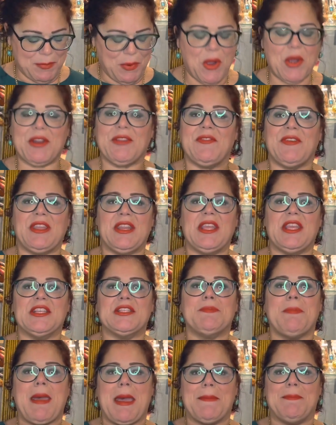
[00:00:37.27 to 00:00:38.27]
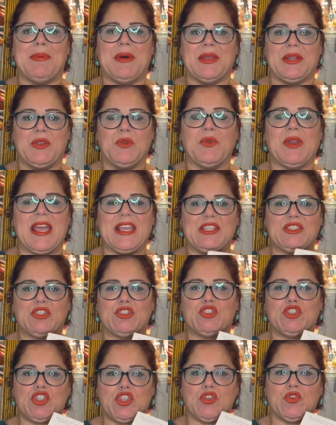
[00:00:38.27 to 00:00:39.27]
part of it is Bad Bunny, who likes
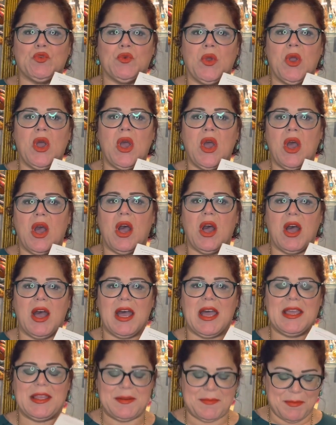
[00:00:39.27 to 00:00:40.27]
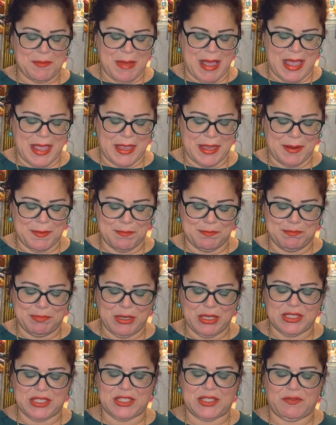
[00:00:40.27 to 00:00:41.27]
to chew on my
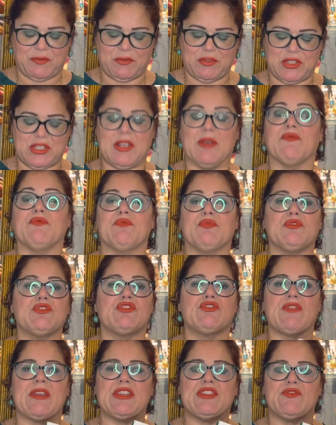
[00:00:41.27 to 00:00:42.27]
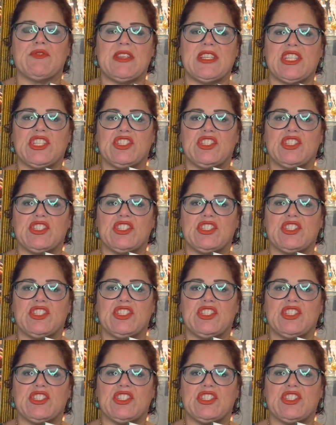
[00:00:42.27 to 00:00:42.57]
books for some strange reason.